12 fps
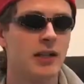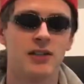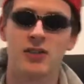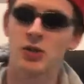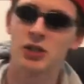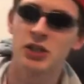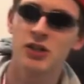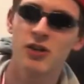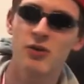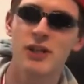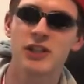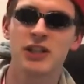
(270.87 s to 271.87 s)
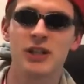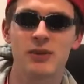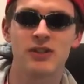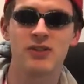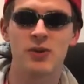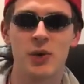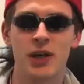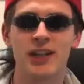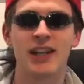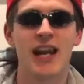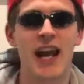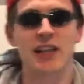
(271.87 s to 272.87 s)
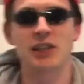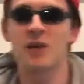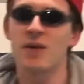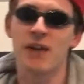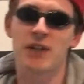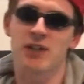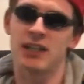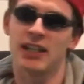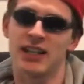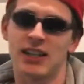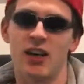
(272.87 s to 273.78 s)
So she knew what she was doing, and she would eventually get